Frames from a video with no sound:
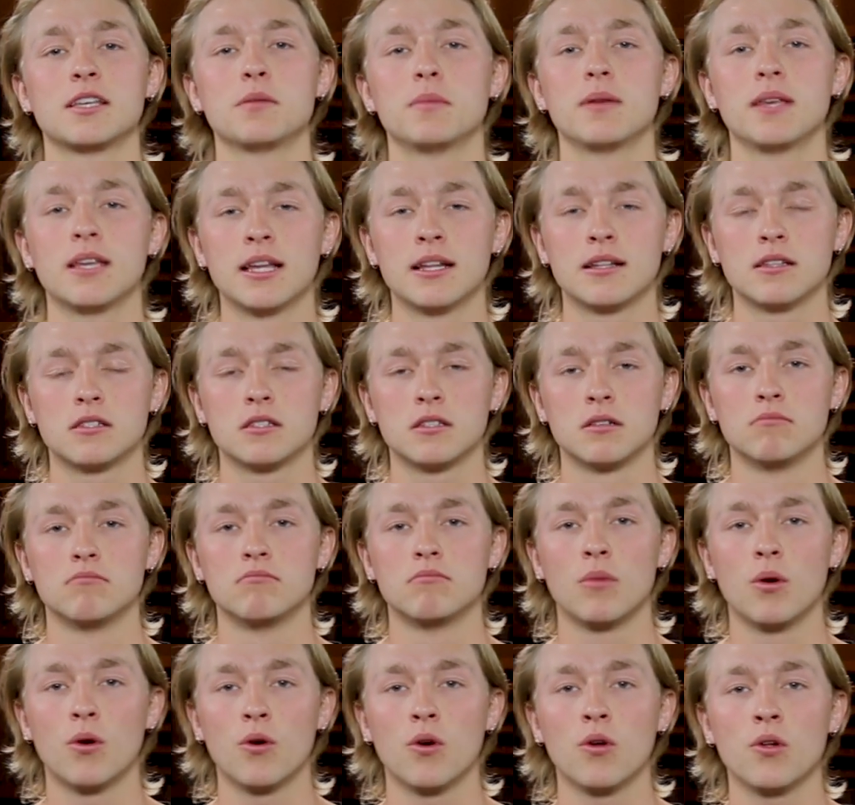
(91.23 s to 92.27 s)
He begins to
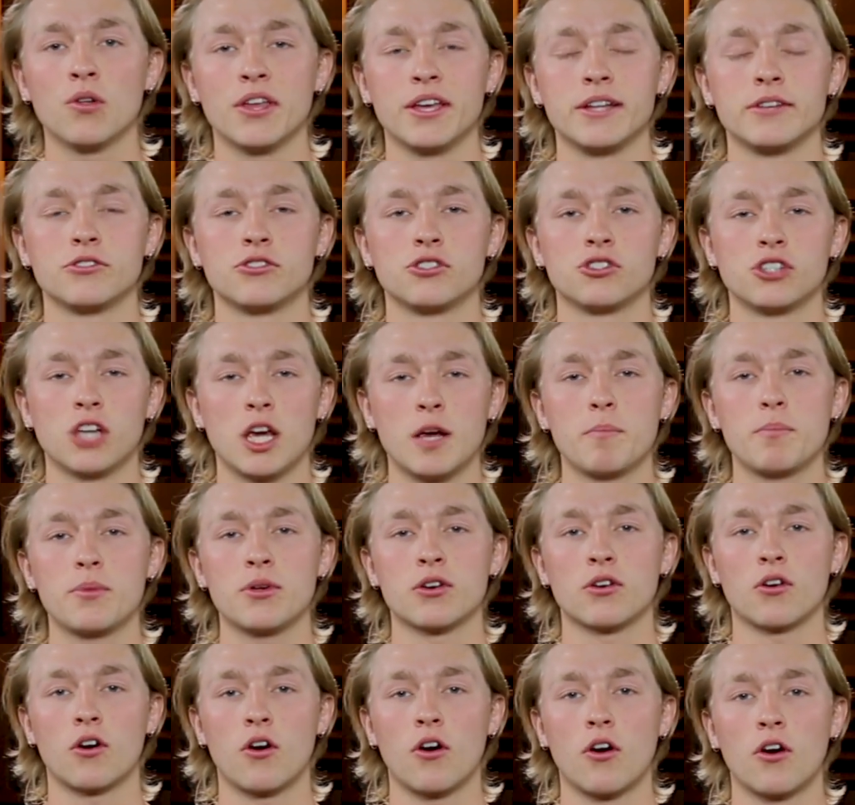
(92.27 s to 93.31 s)
mold and shape
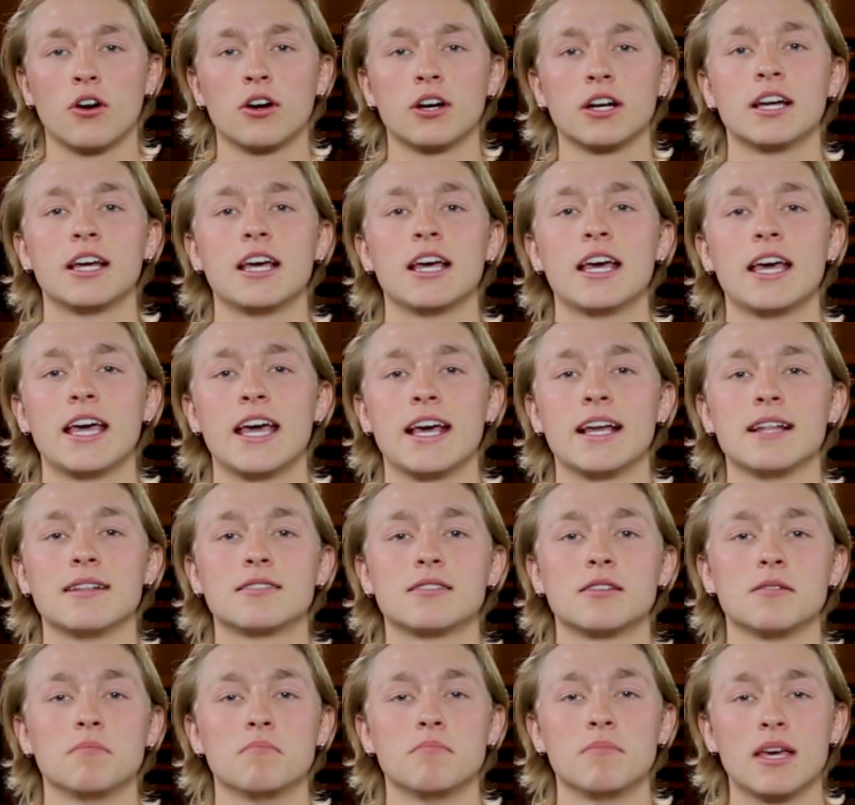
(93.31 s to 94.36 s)
your heart
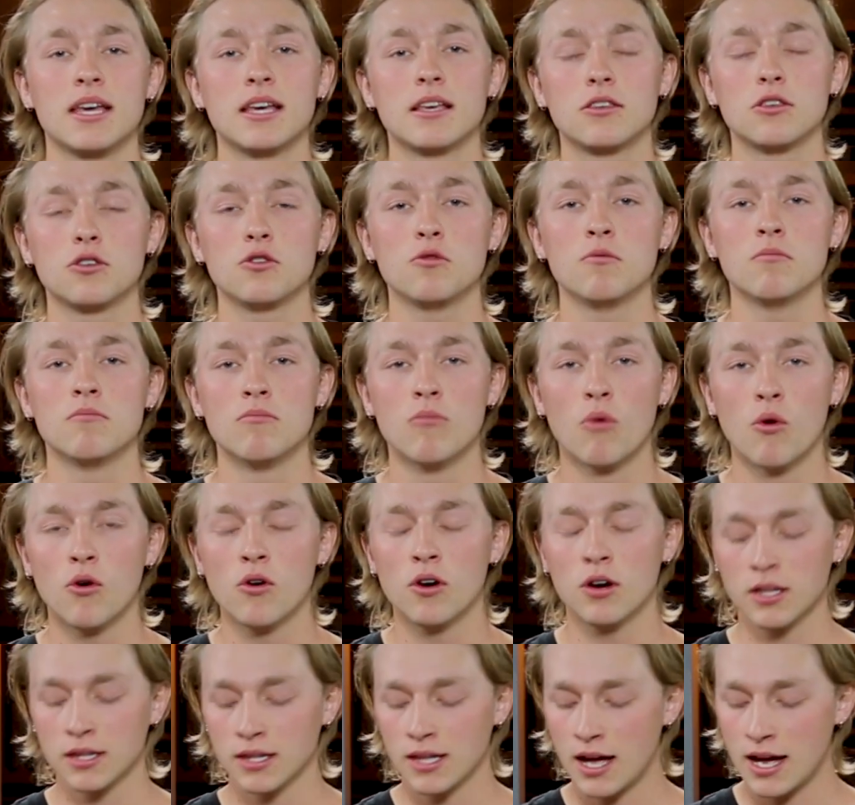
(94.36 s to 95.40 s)
and to make you
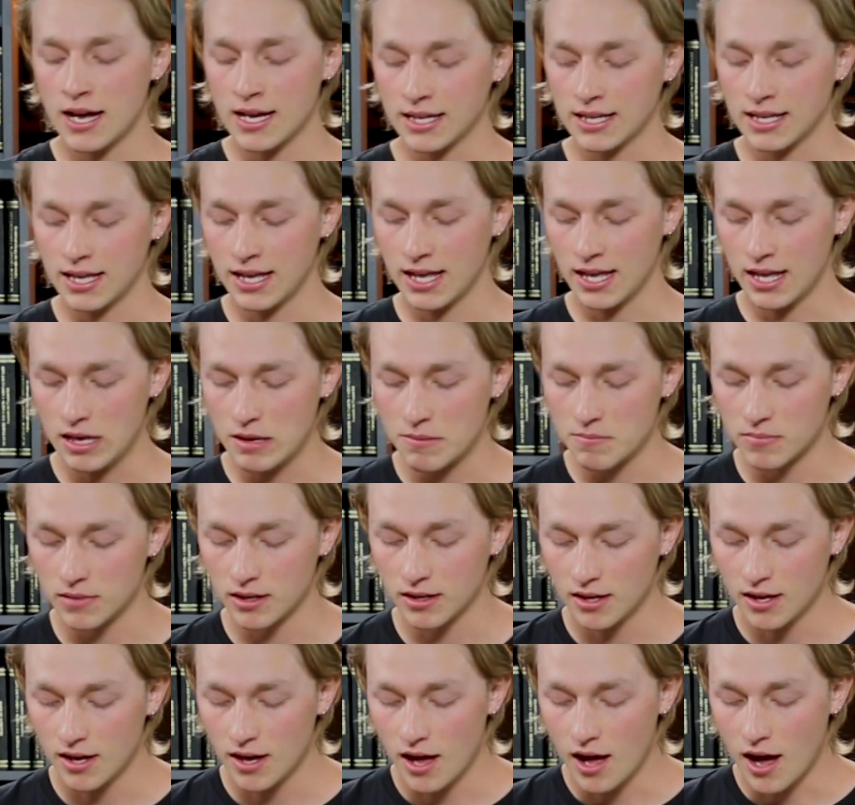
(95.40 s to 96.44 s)
more like him.
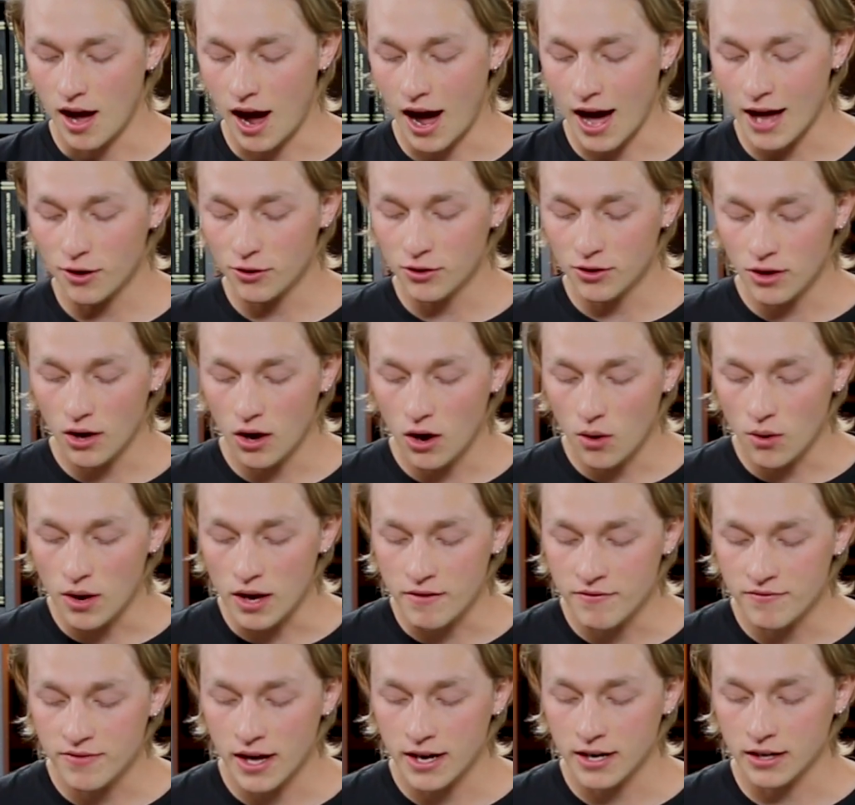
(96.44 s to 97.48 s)
I don't know
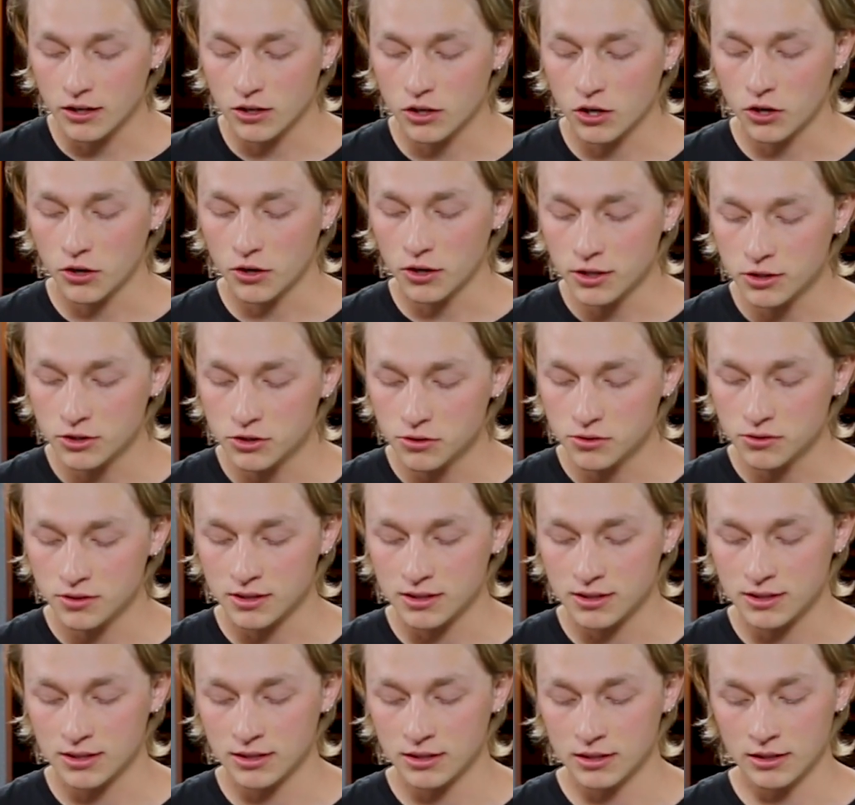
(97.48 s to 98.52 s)
if that
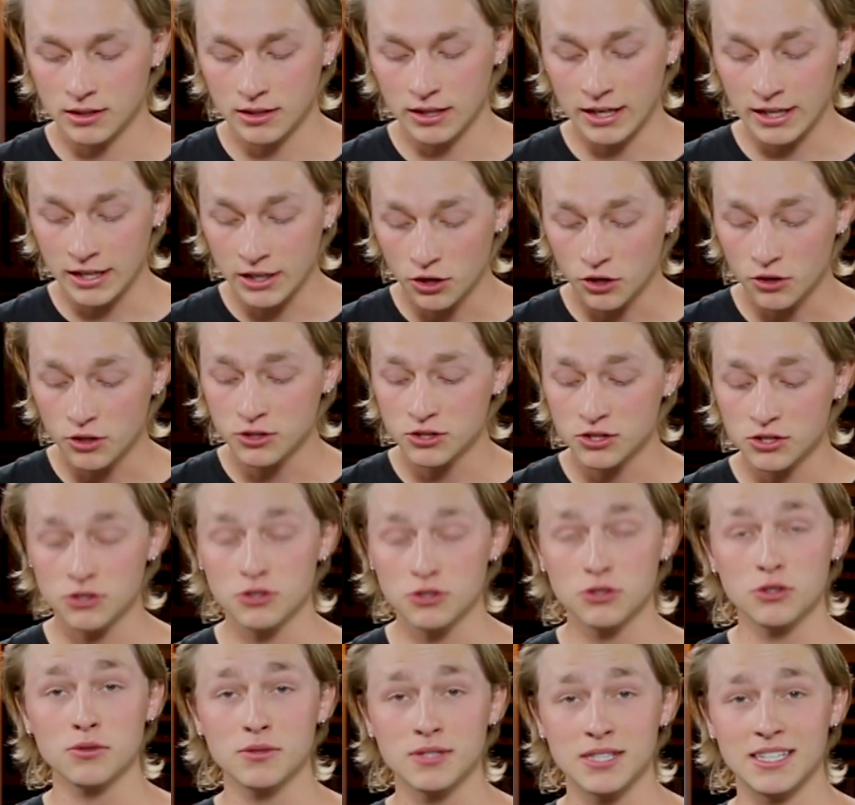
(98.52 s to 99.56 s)

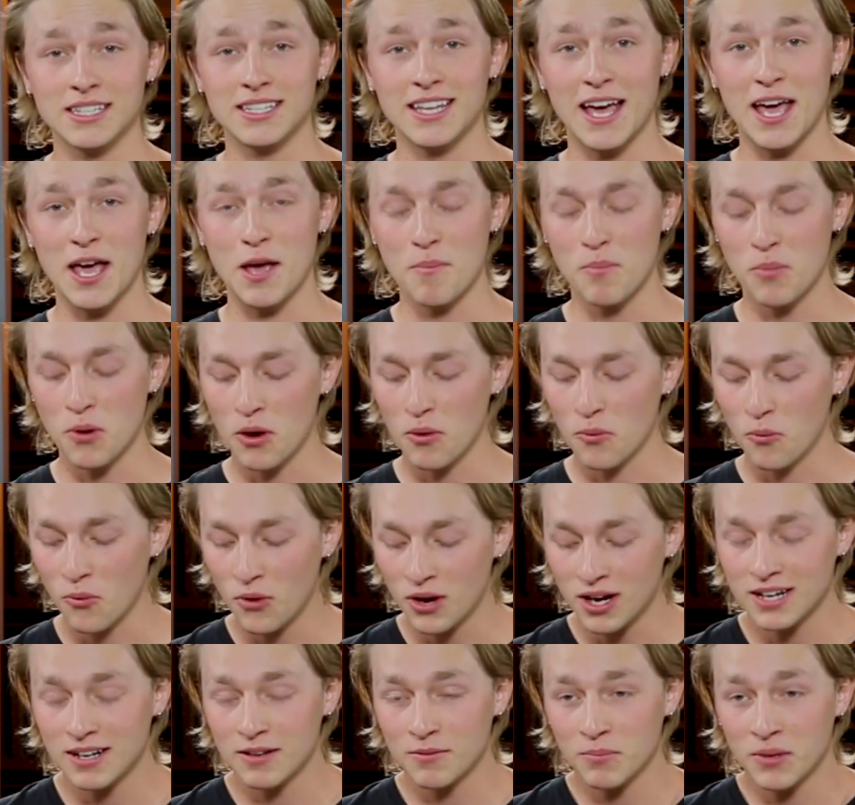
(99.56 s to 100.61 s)
encourages you today,
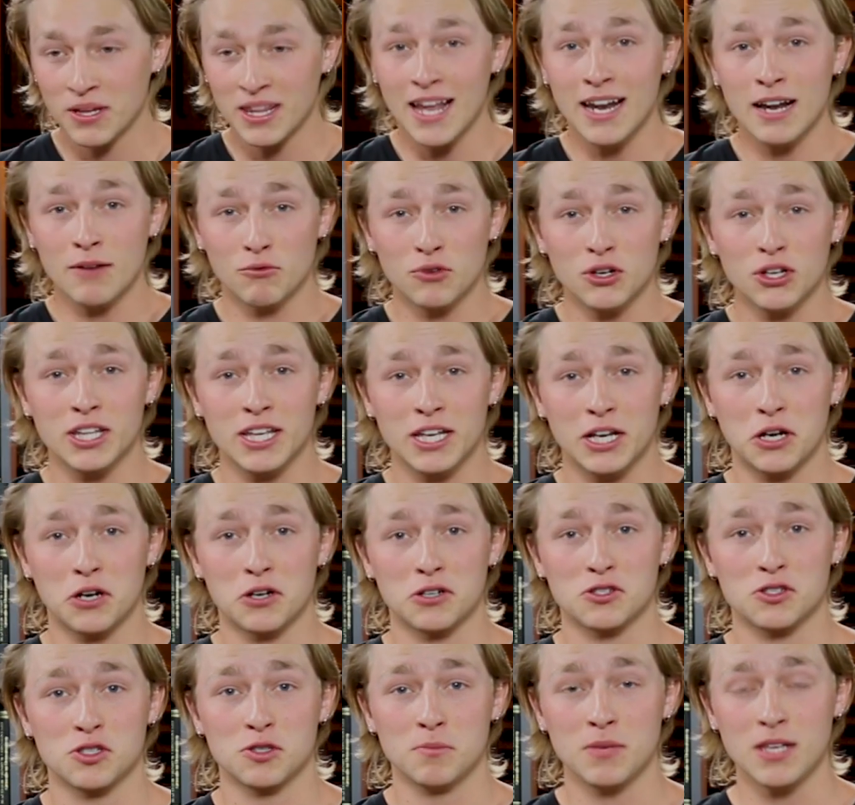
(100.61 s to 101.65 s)
but that really
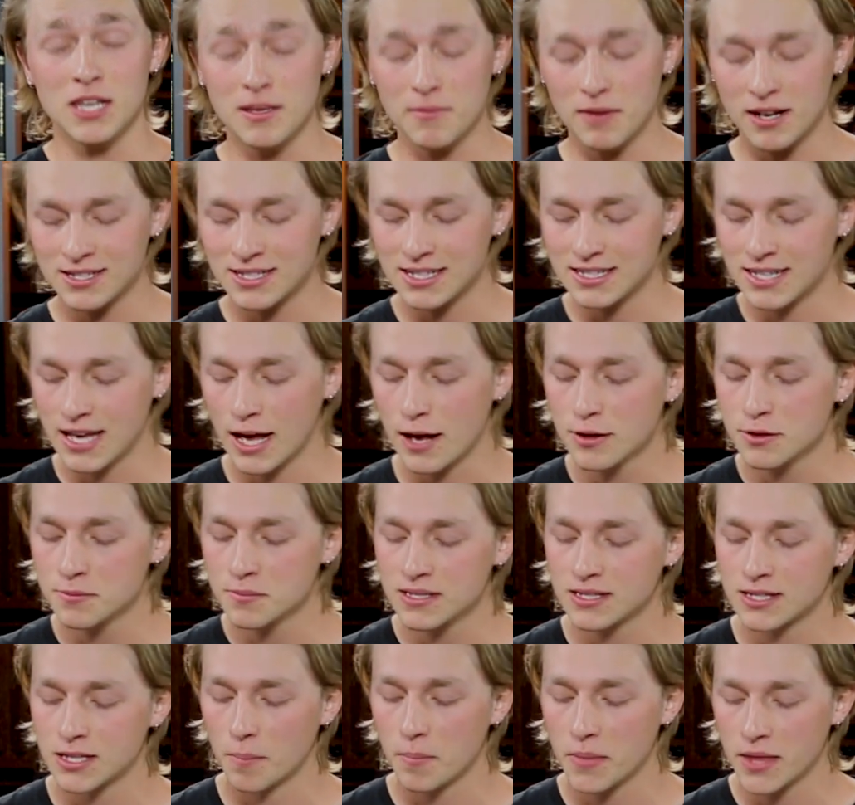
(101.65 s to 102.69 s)
encourages me because it tells
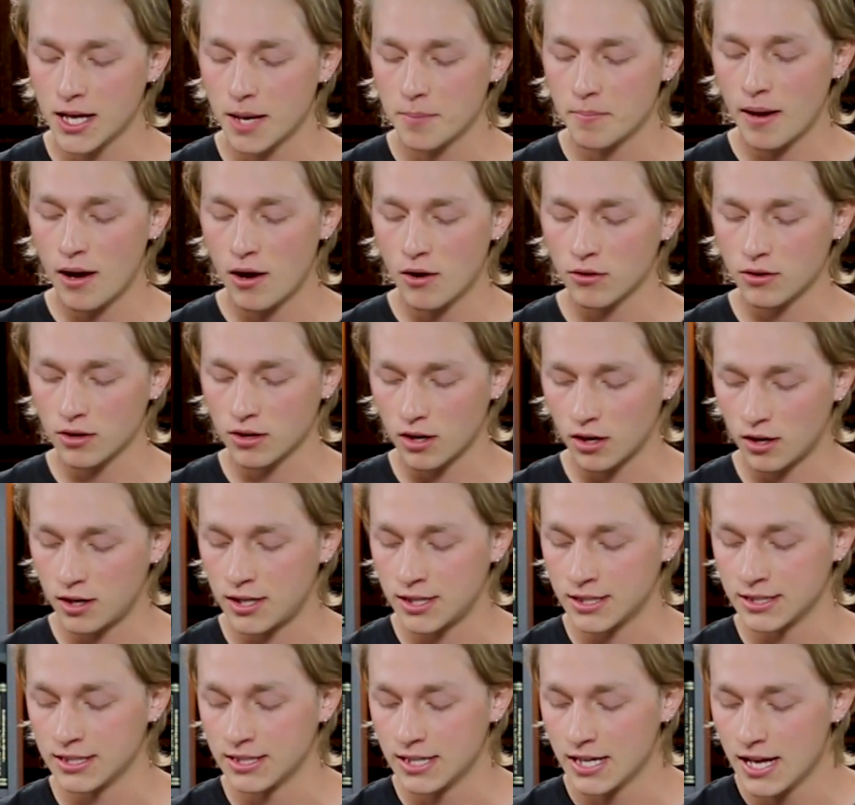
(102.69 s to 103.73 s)
me something about
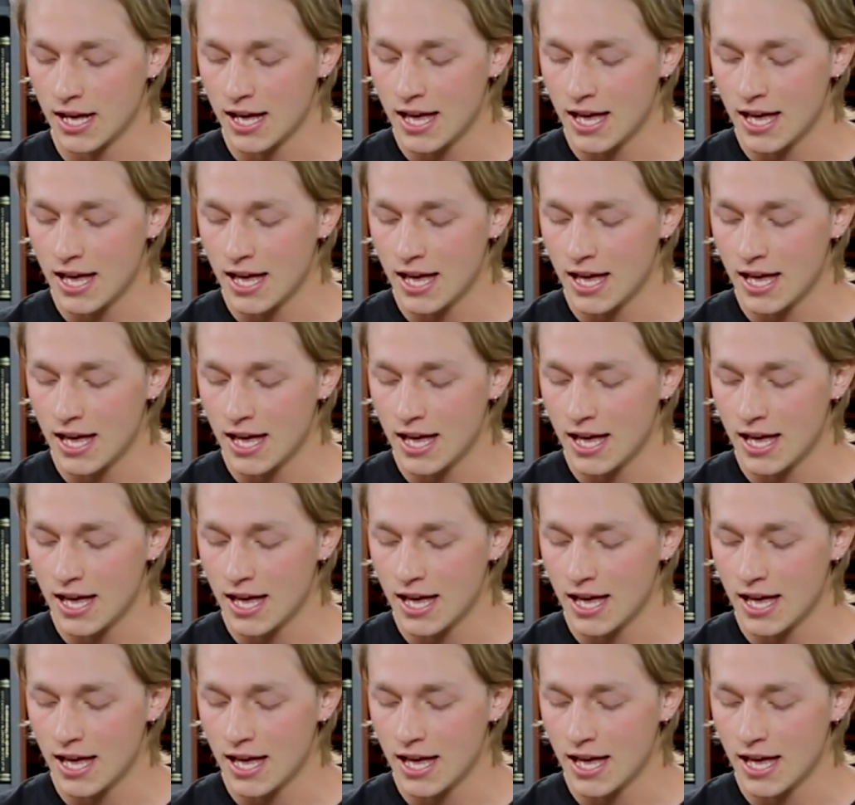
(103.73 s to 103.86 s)
God.